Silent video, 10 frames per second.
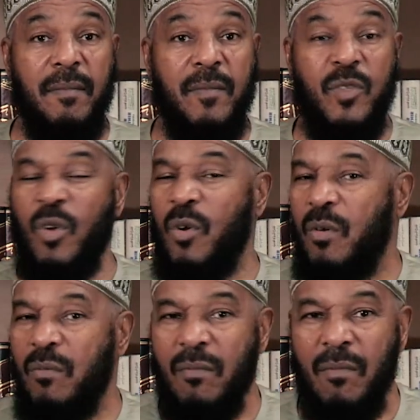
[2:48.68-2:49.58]
So
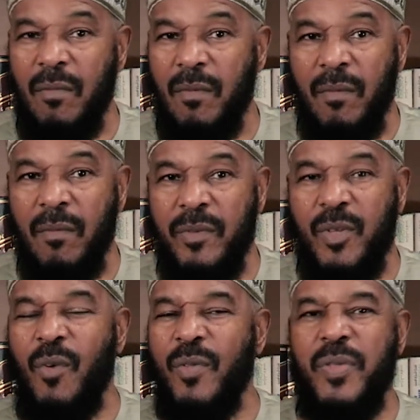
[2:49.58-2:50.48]

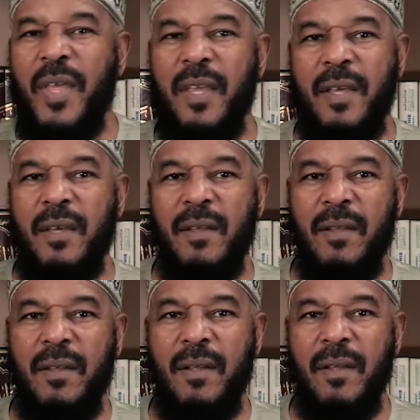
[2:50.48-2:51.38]
don't think
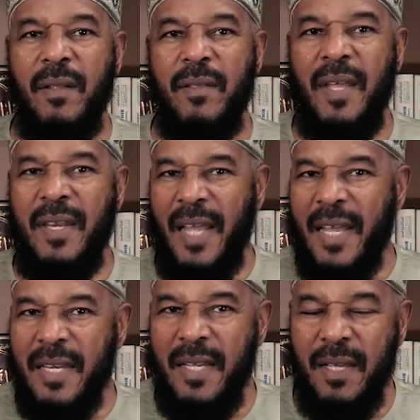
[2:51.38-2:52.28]
that
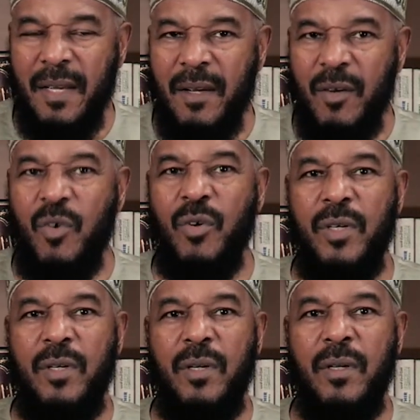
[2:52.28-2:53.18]
any
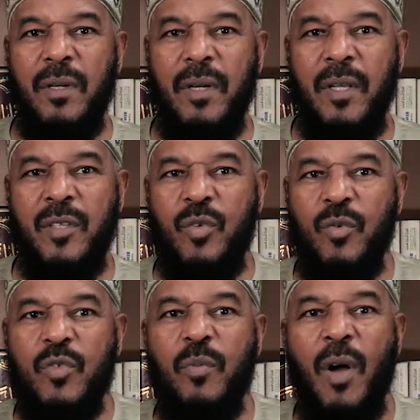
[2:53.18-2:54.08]
good is too
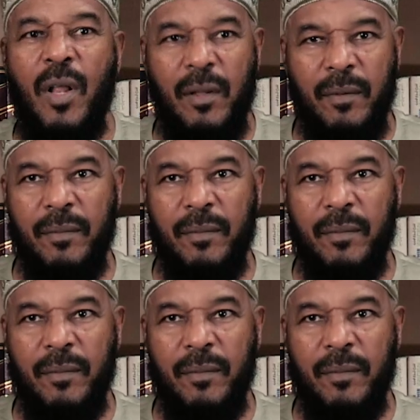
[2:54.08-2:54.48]
small.